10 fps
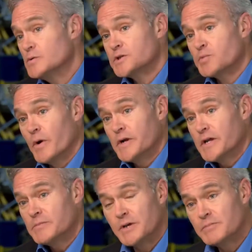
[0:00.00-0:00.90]
You just wanted
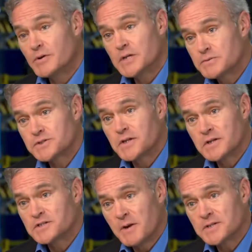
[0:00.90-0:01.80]
to get people
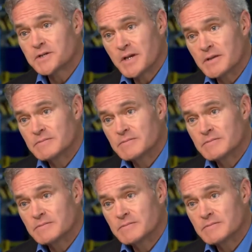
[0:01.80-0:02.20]
interested in space again?